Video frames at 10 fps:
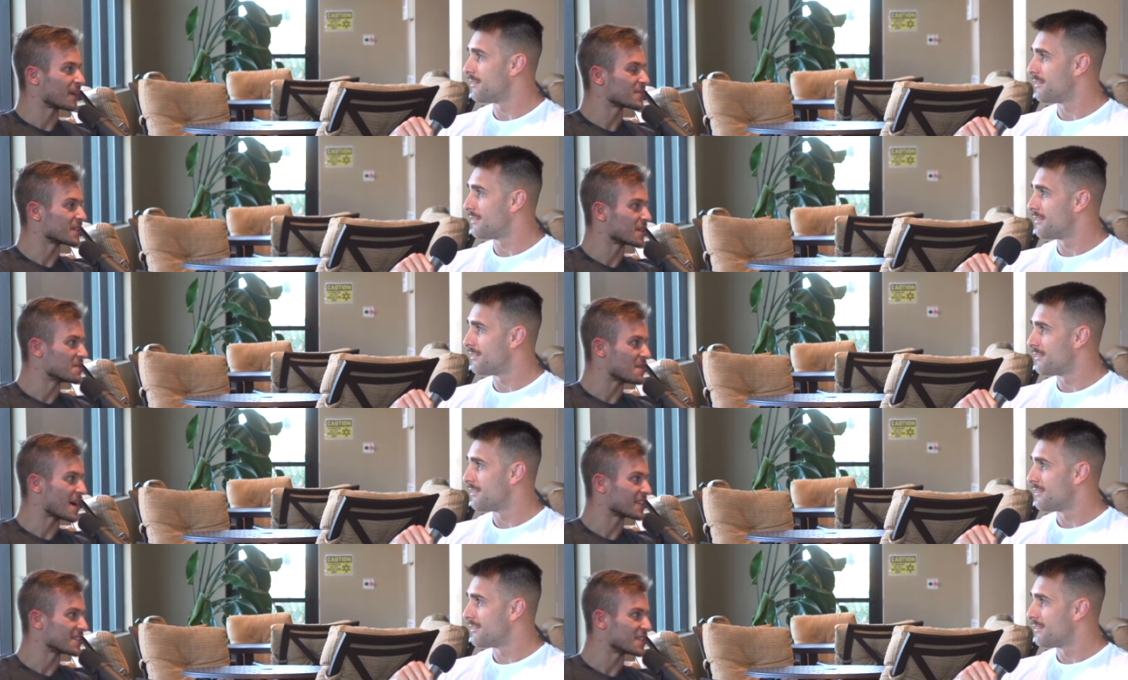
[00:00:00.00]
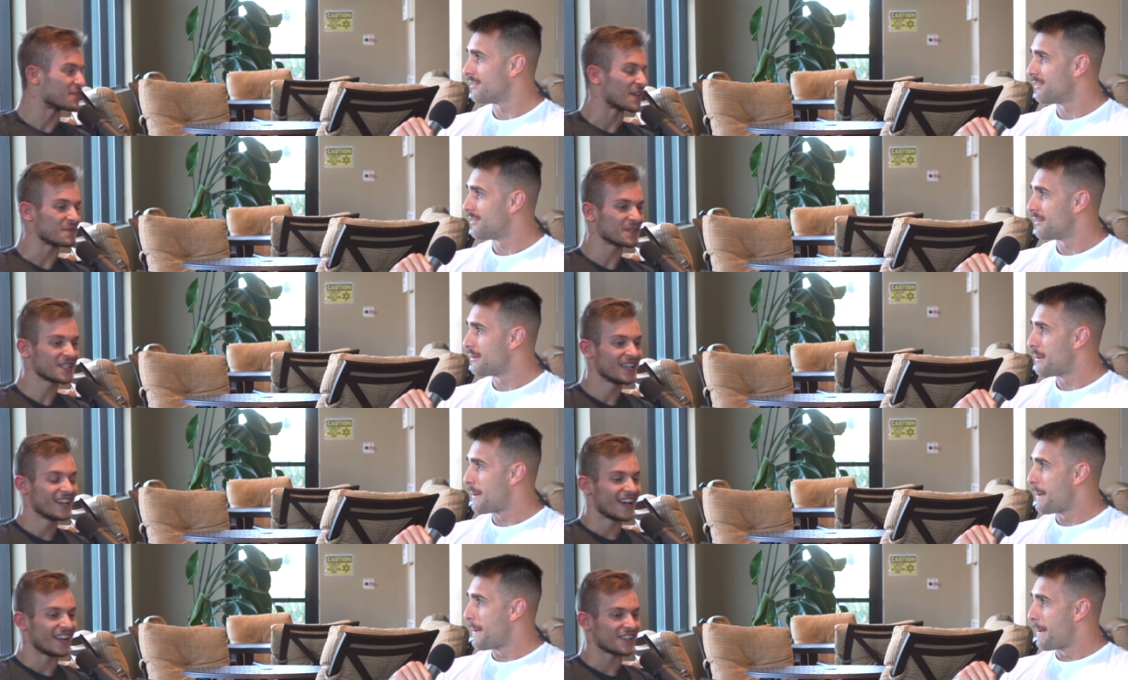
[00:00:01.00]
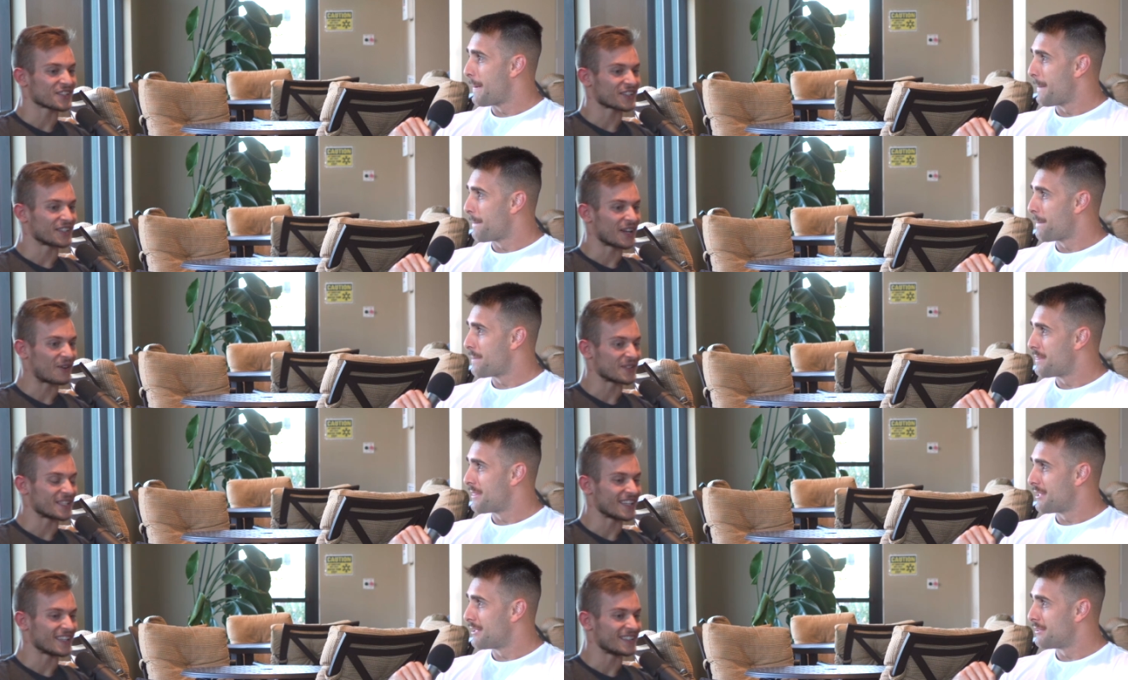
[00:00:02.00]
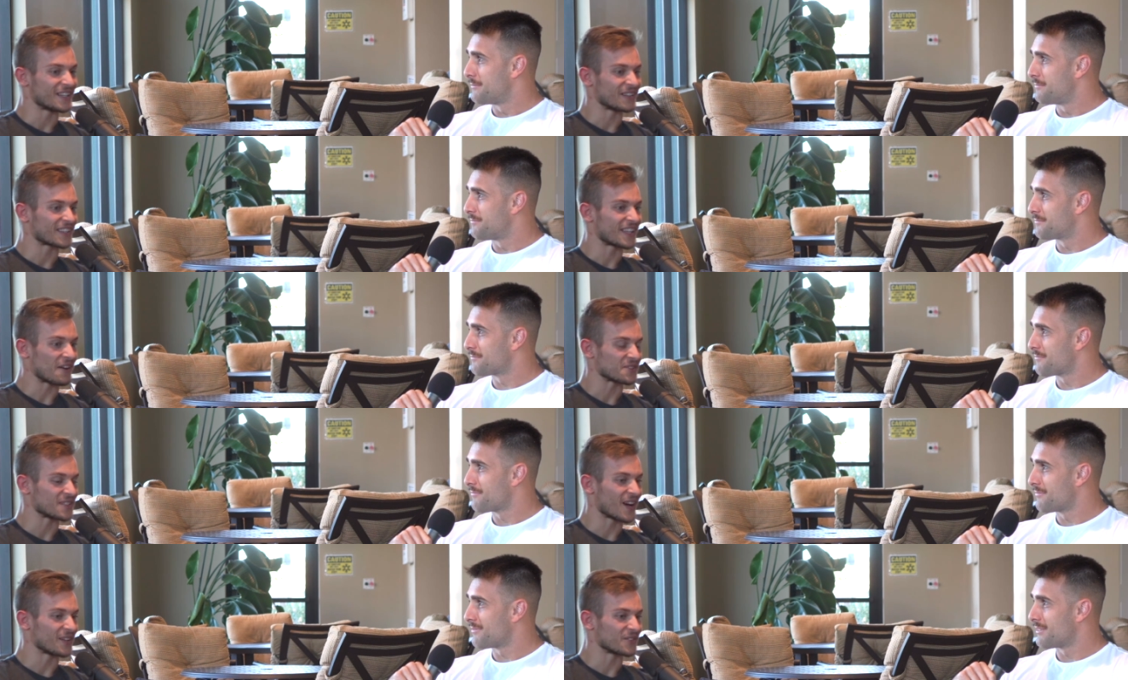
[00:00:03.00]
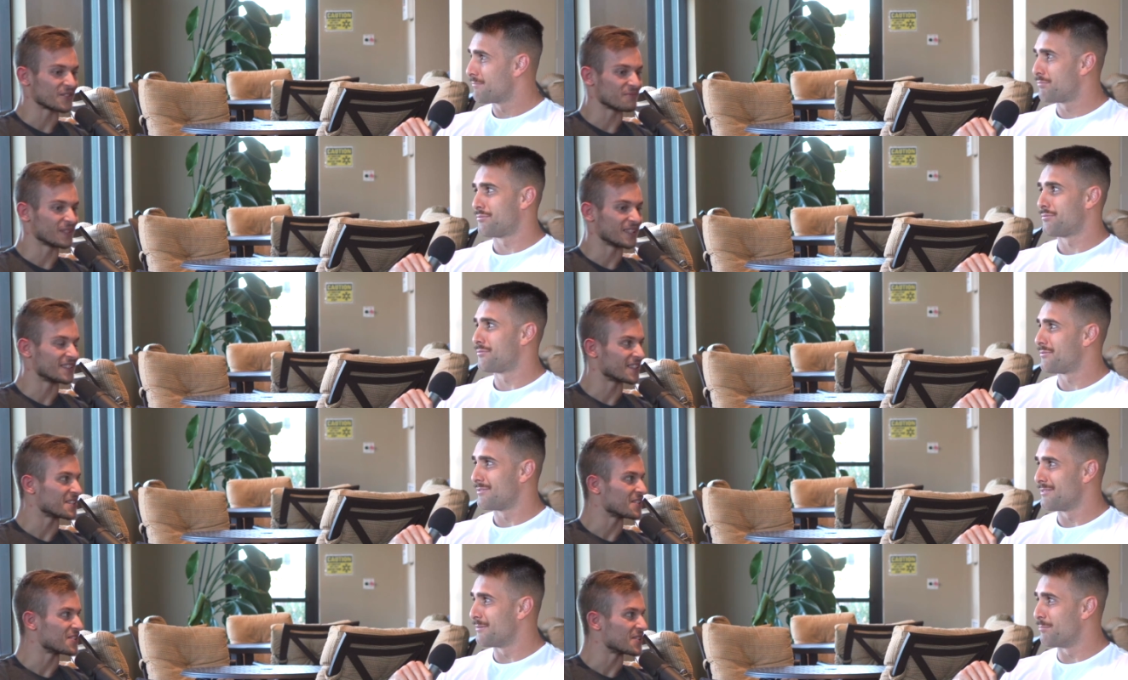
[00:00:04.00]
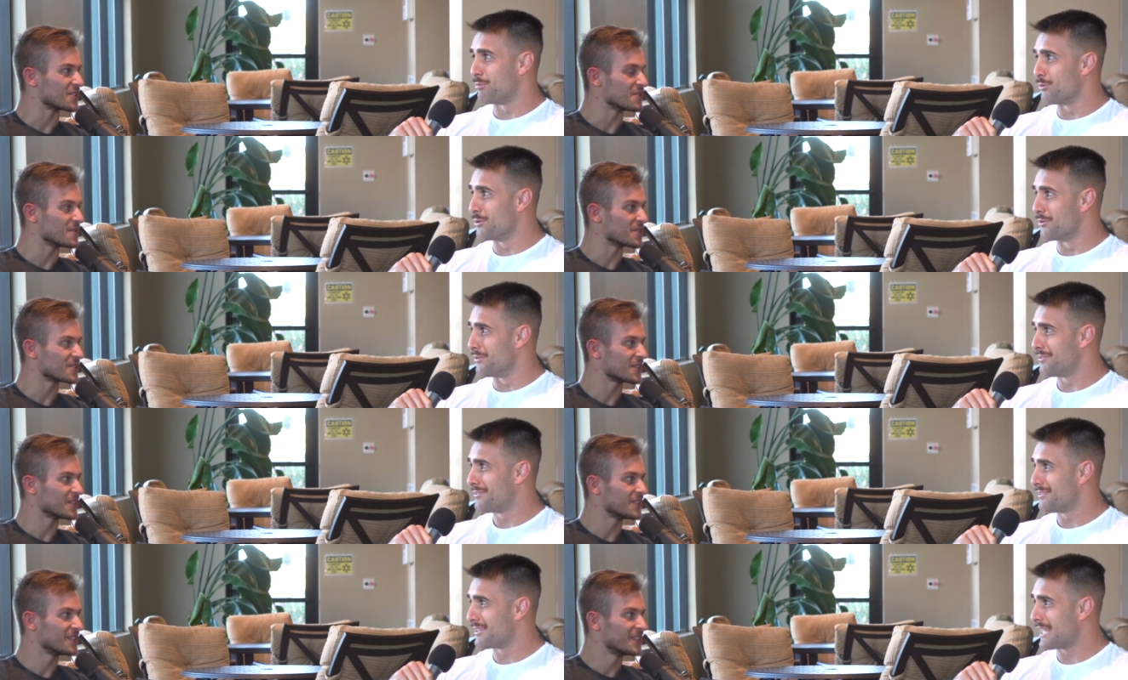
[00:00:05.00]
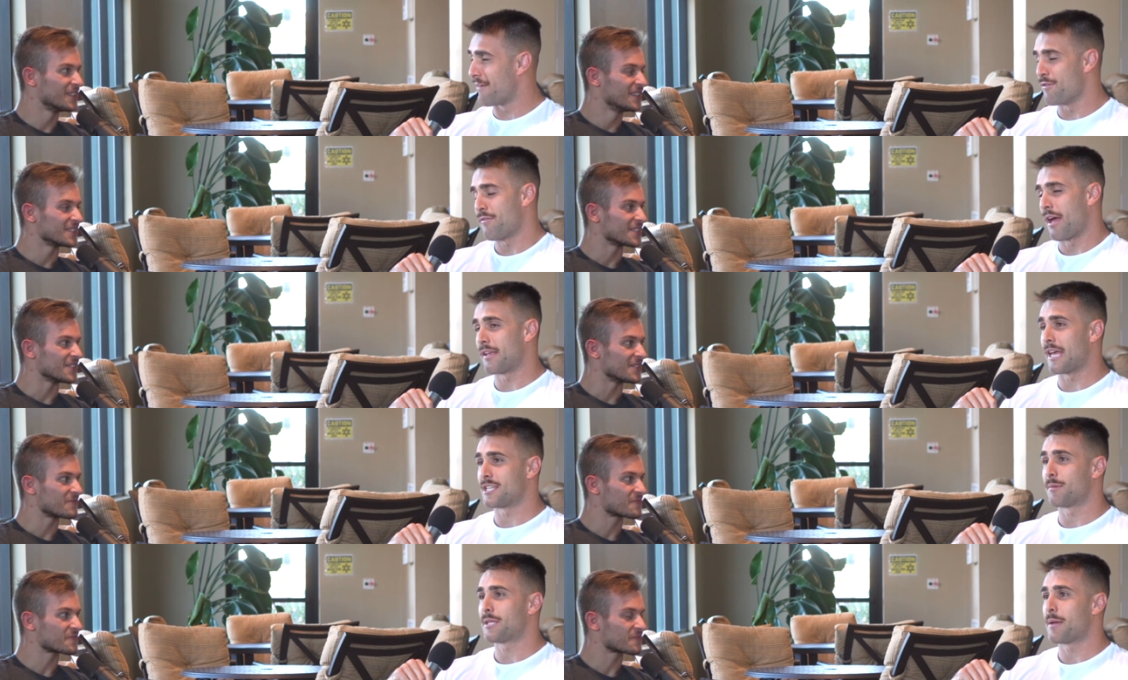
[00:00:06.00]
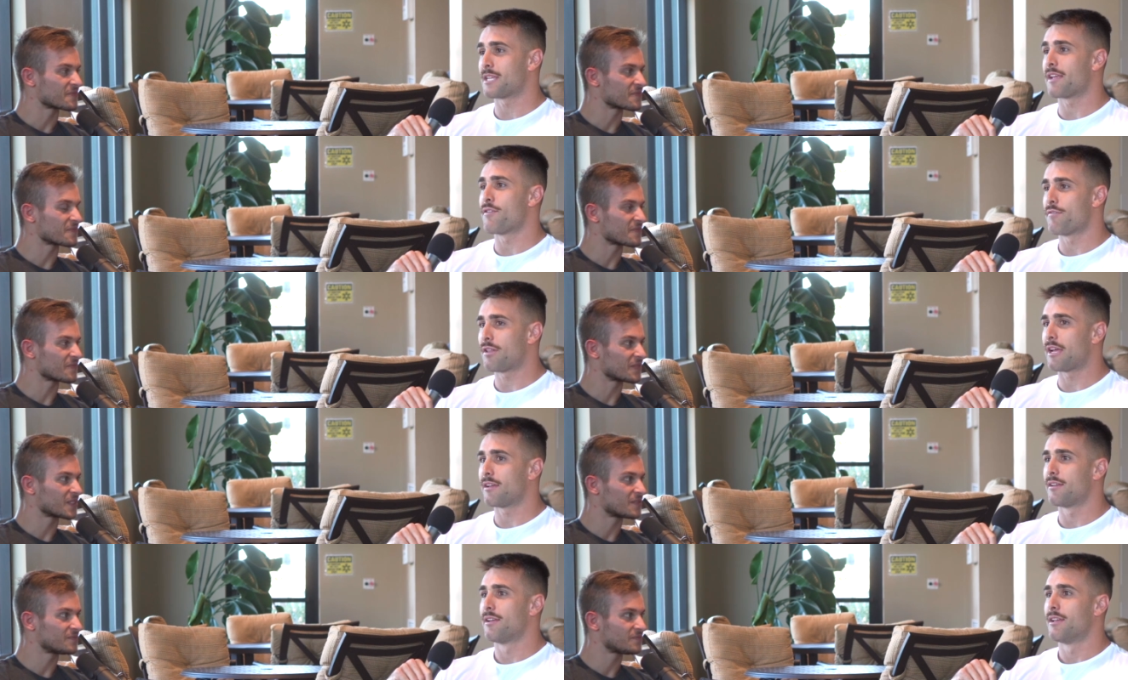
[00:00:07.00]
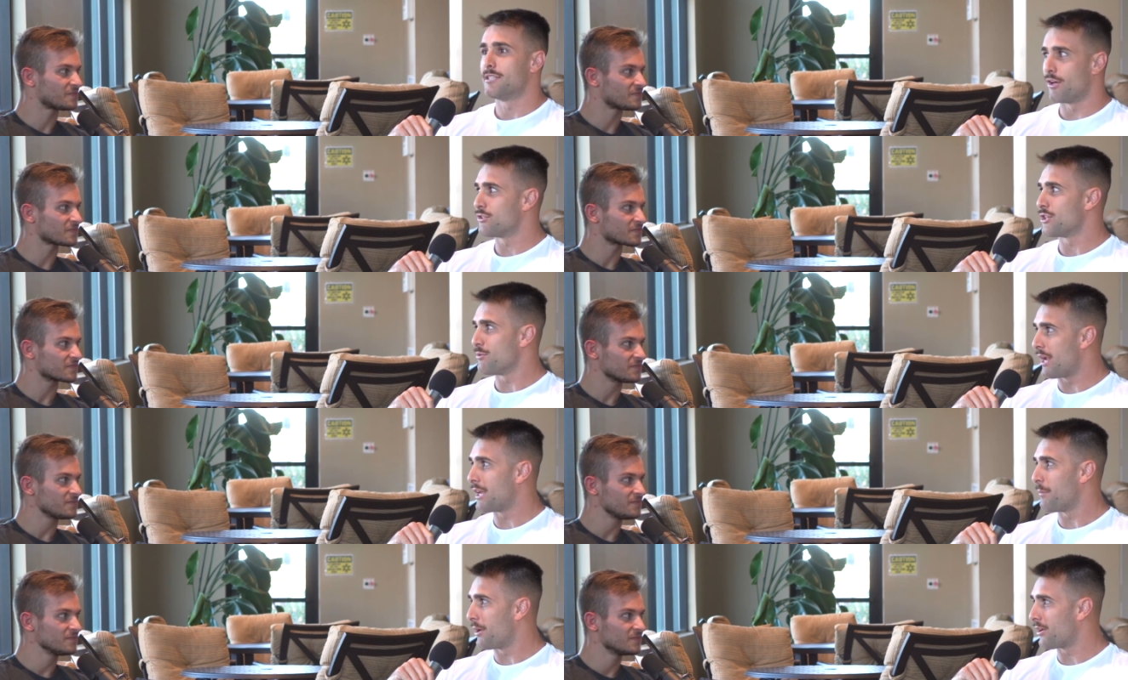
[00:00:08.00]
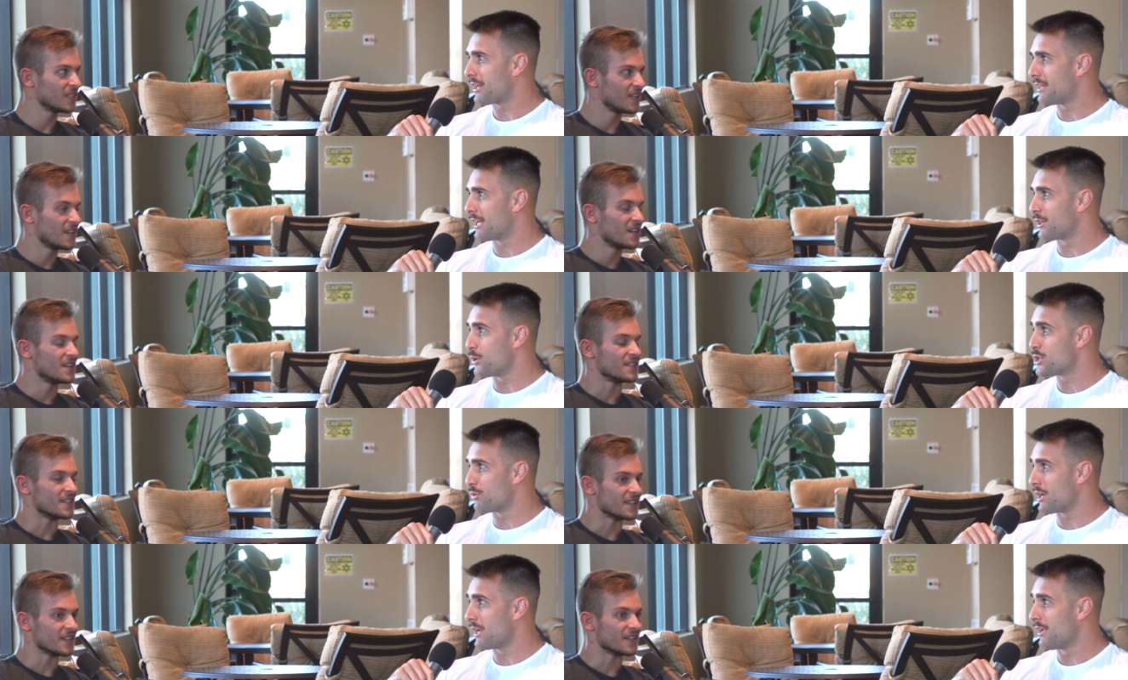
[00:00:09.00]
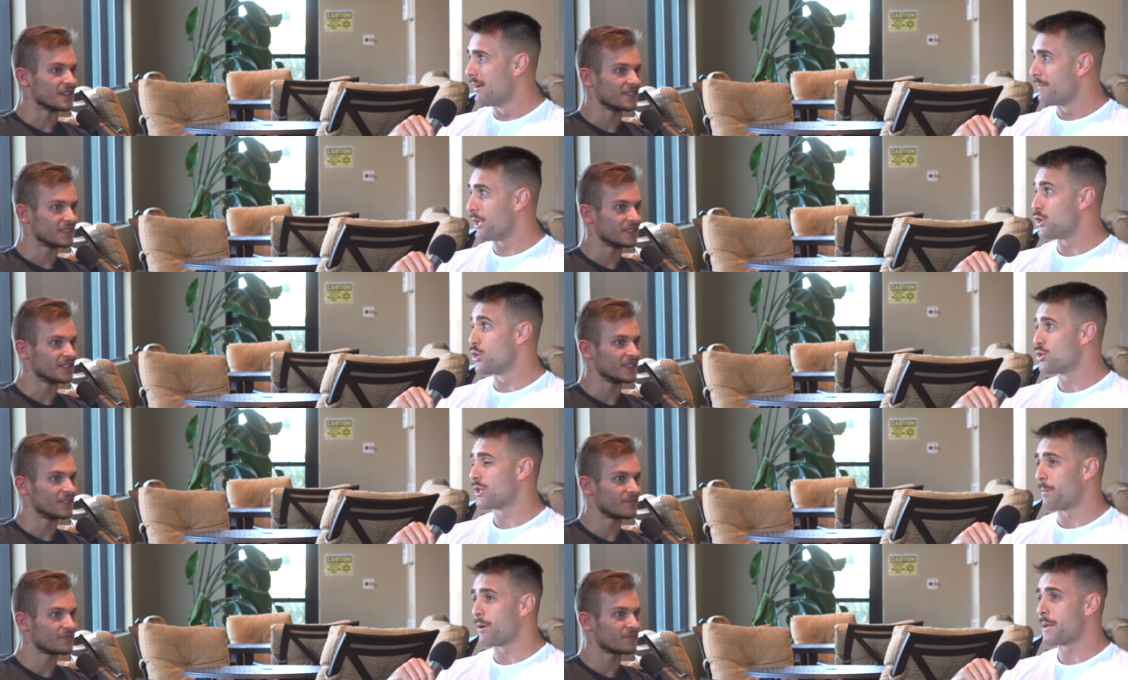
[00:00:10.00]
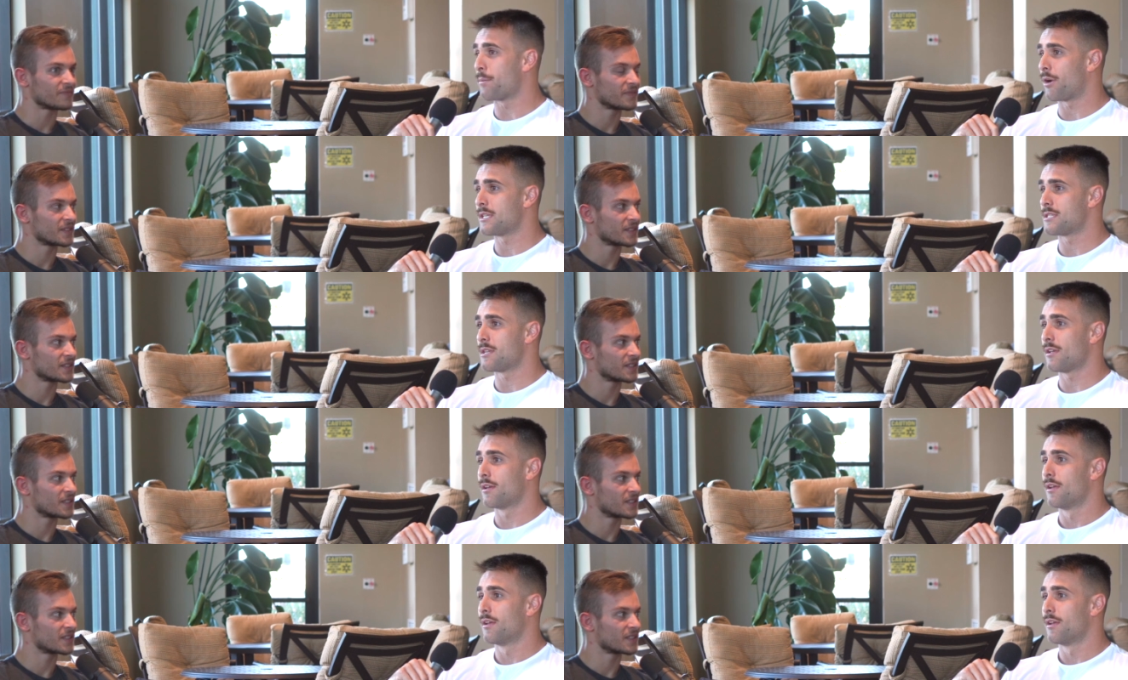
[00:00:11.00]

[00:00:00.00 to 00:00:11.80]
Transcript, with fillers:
Speaker 1: obviously come back and see family, and it's just like a guaranteed, you know, like thousand dollars of plane tickets each year, Brutal. almost, you know.
Speaker 2: Yeah, if you fly, so. yeah, sometimes like if you fly Delta, United, American, like those three, yeah. it's yeah. usually pretty pricey,